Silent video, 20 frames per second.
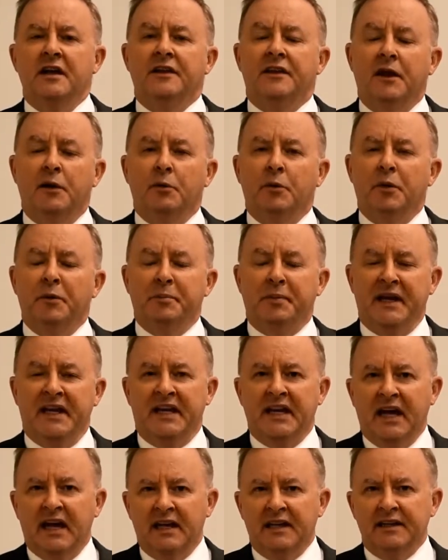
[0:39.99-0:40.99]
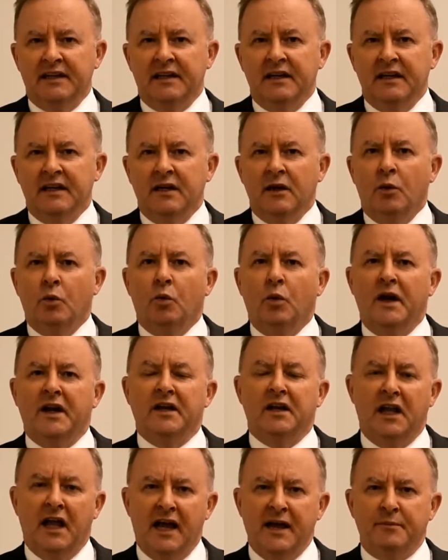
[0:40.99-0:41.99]
that were begun
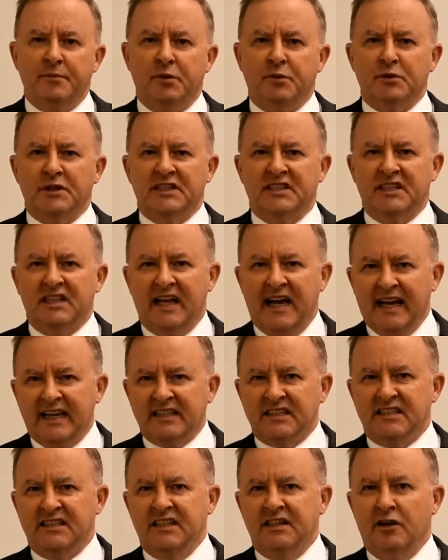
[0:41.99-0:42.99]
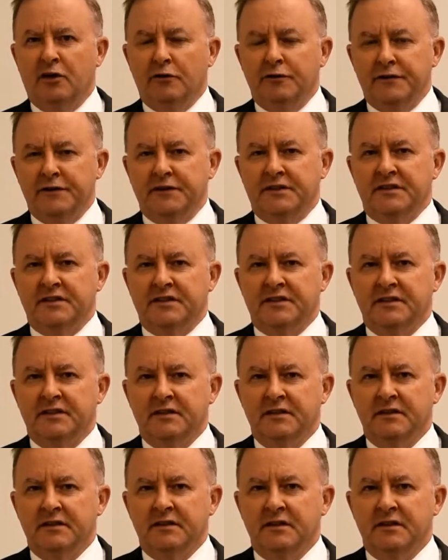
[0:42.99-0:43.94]
when Labor was last in office.